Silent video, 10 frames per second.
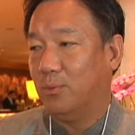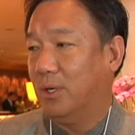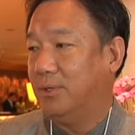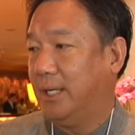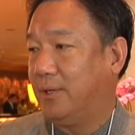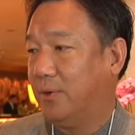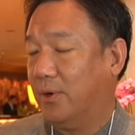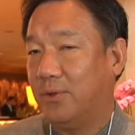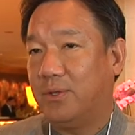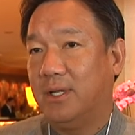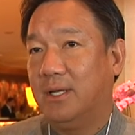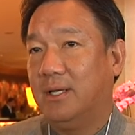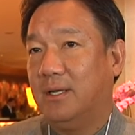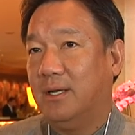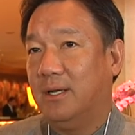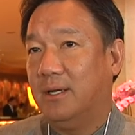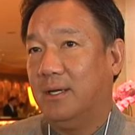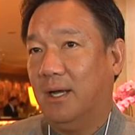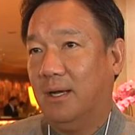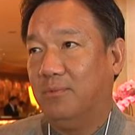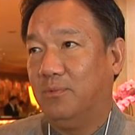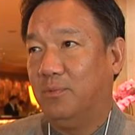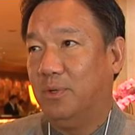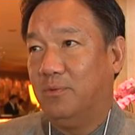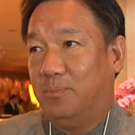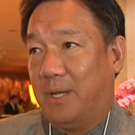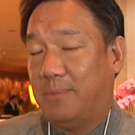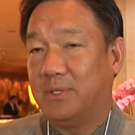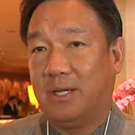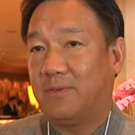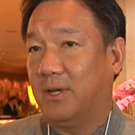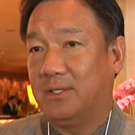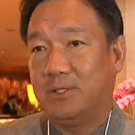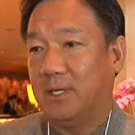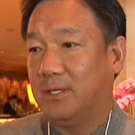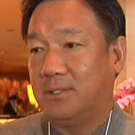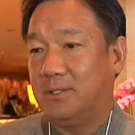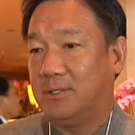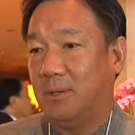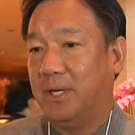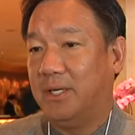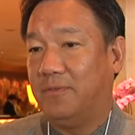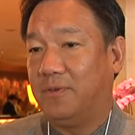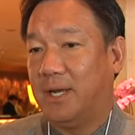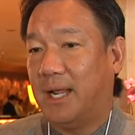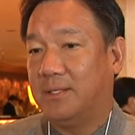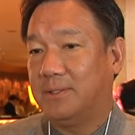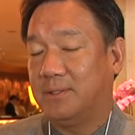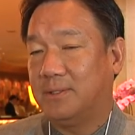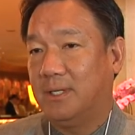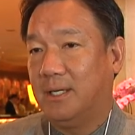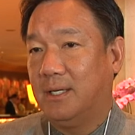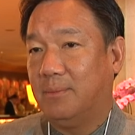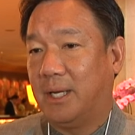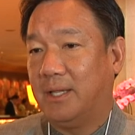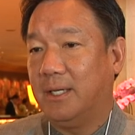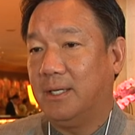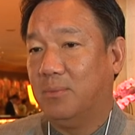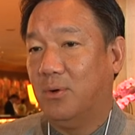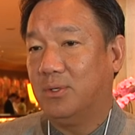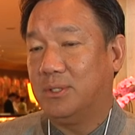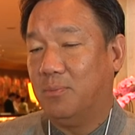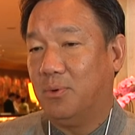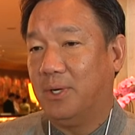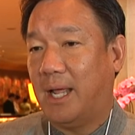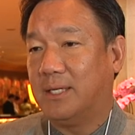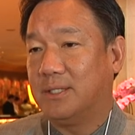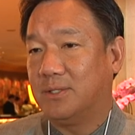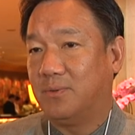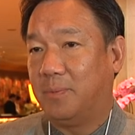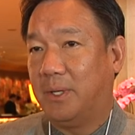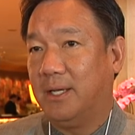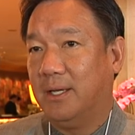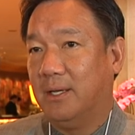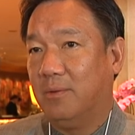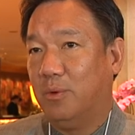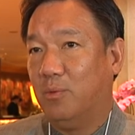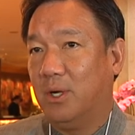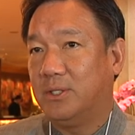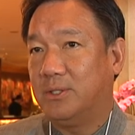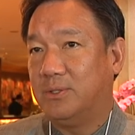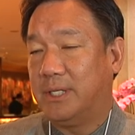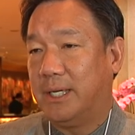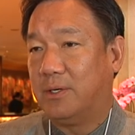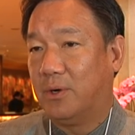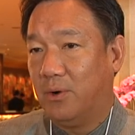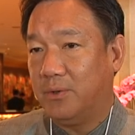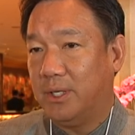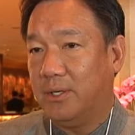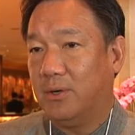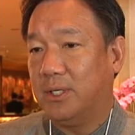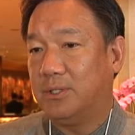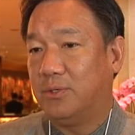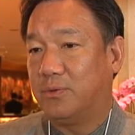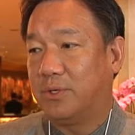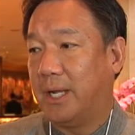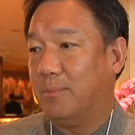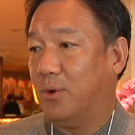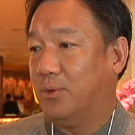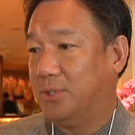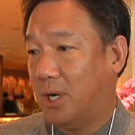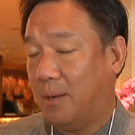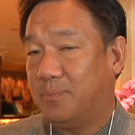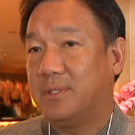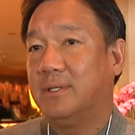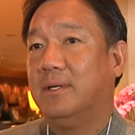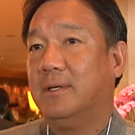world need growth, we perhaps have got so many different answers. But I think the most important answers would be we want to see growth in order to create more jobs